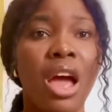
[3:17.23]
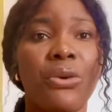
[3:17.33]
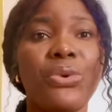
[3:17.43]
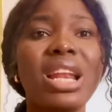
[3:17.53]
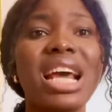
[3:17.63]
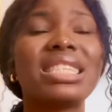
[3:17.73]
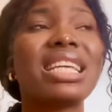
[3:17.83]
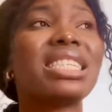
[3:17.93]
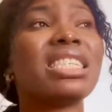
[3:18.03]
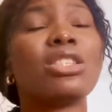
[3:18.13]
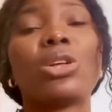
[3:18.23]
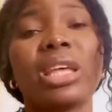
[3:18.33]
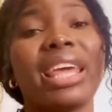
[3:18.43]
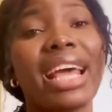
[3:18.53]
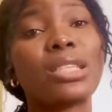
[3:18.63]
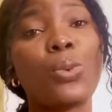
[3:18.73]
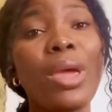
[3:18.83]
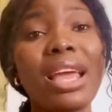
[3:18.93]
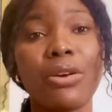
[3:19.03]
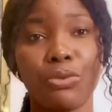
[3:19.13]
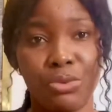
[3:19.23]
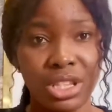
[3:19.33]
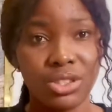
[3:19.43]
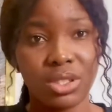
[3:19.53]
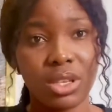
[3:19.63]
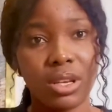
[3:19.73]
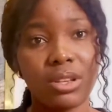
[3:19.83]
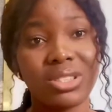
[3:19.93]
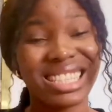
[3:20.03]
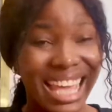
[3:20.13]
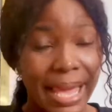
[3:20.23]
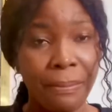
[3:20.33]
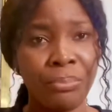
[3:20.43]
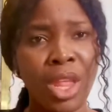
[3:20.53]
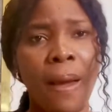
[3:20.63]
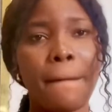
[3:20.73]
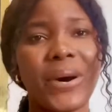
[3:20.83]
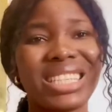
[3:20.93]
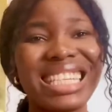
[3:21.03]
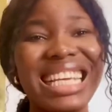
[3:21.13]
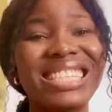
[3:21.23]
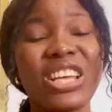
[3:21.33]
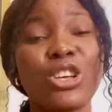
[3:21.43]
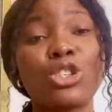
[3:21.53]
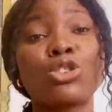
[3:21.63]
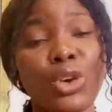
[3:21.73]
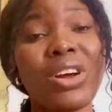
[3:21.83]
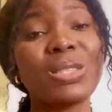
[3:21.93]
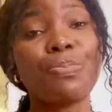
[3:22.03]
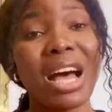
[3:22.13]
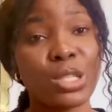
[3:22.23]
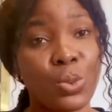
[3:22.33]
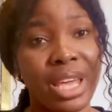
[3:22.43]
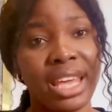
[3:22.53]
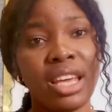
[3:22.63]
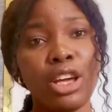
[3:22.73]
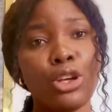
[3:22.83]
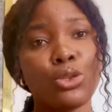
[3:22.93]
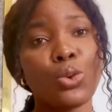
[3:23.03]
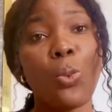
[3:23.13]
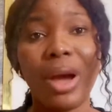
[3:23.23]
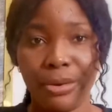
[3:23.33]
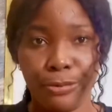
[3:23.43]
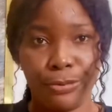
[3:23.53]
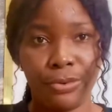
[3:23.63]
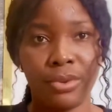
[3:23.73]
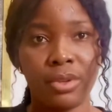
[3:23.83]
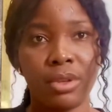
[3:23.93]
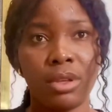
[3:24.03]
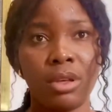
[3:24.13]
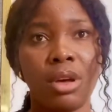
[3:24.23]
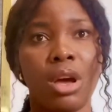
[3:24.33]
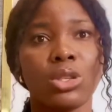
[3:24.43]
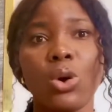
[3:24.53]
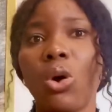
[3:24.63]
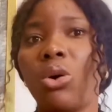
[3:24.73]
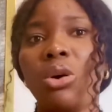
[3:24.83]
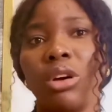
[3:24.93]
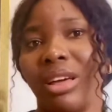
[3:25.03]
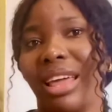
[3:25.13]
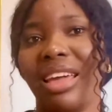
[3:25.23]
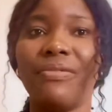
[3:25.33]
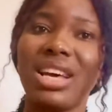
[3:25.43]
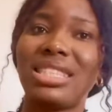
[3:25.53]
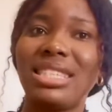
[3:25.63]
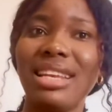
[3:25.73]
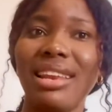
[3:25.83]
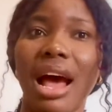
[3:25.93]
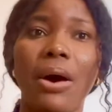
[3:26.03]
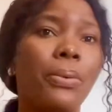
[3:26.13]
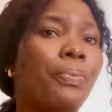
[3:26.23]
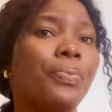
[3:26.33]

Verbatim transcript: real estate is not a get quick rich scheme but it's a stress pathway to wealth so investing now